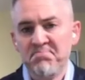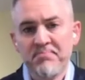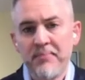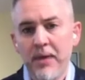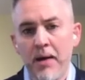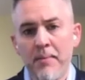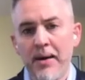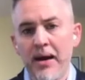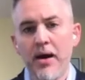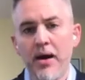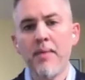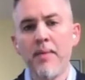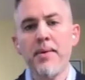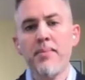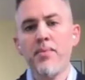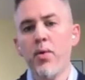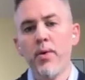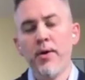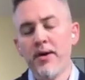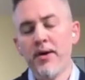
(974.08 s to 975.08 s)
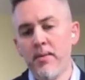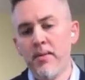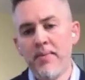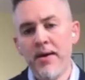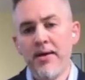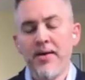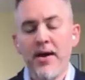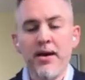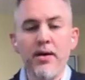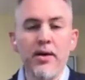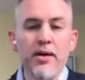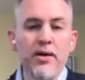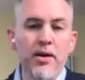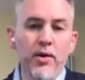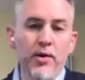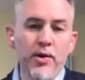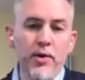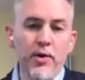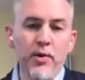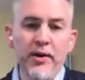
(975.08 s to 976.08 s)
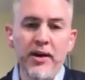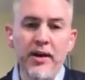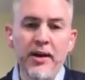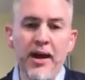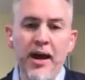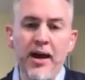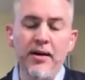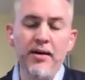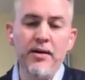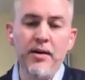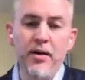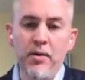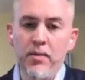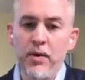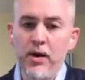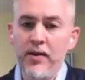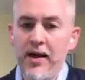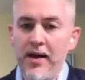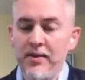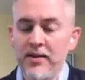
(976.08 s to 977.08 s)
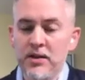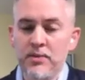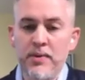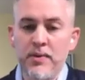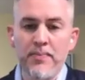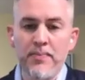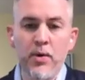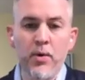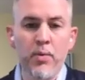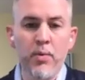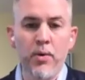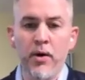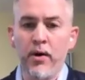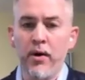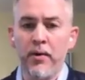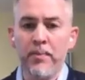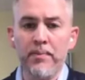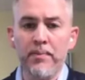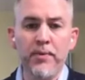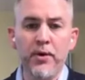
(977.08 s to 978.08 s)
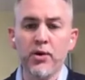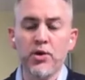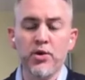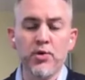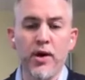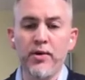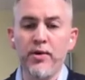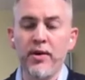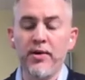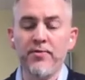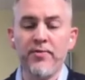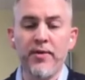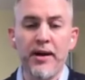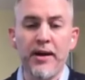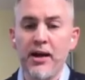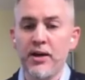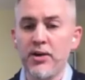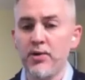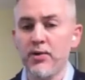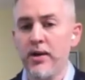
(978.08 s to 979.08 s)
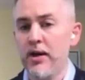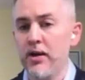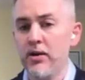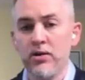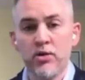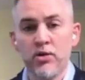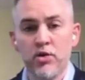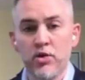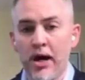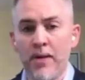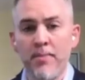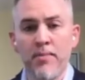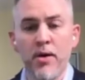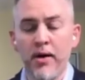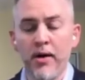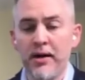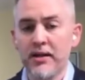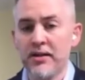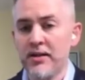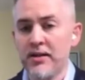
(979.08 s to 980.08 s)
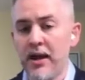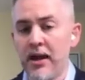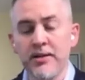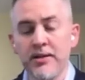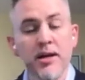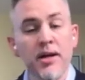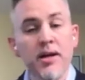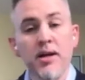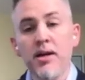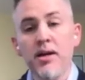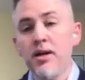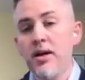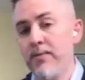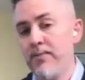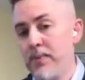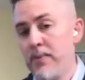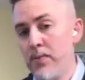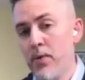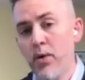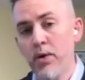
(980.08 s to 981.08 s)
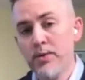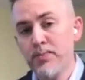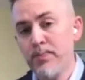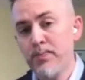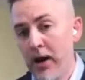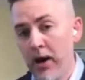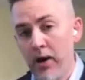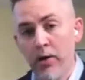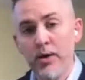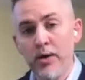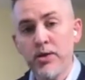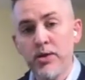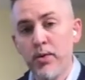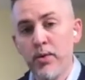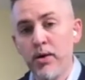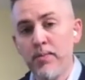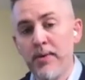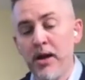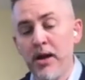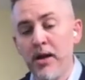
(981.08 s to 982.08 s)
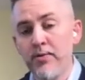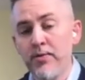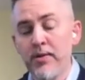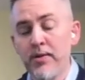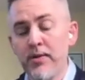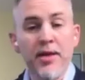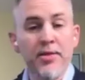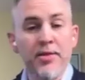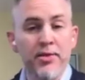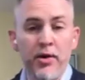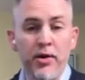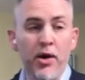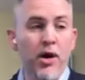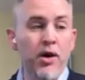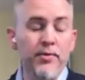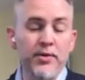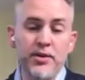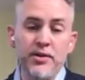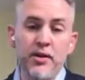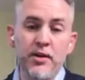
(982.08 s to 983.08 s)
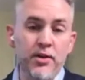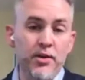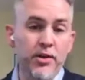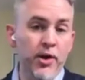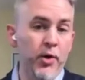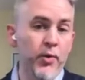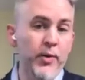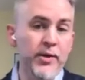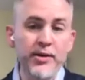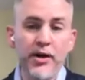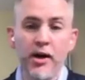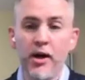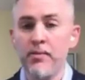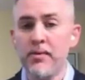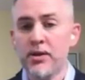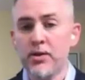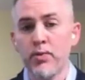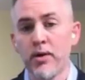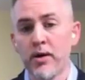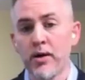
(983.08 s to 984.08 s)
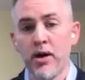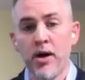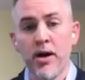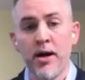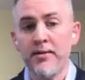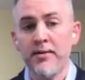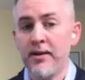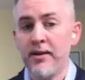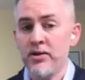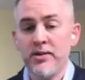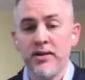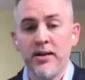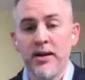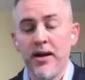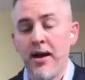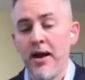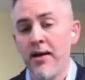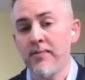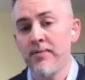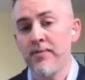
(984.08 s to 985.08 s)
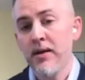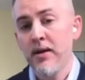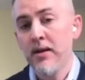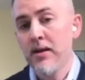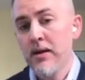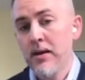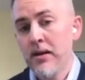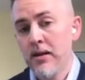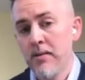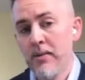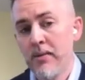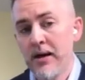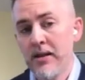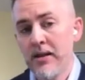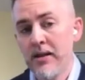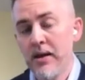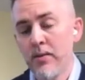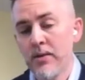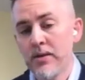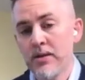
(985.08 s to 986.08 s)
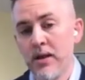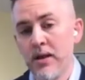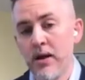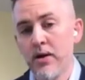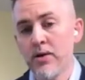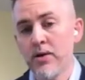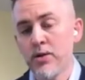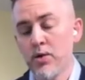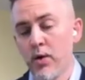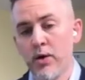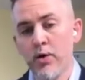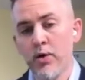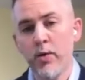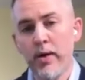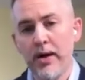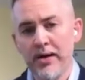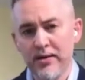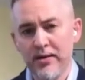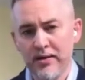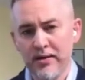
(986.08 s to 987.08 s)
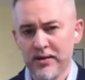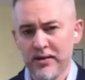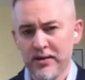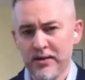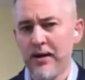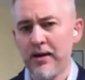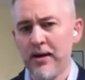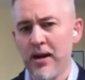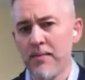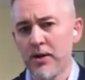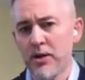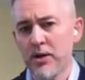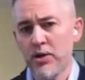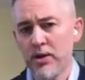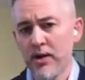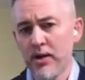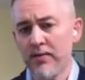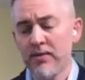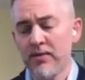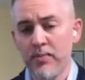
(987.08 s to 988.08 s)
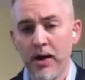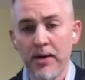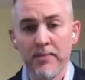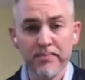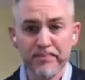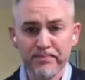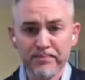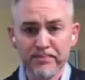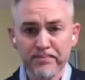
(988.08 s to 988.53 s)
I mean, people weren't going to pay that. You're looking at, a lot of these people were, struggling financially. The job market tanked. If people's parents were paying for that, all of a sudden their retirements were gone. They just didn't have the money that was there. So it created this economic shift. But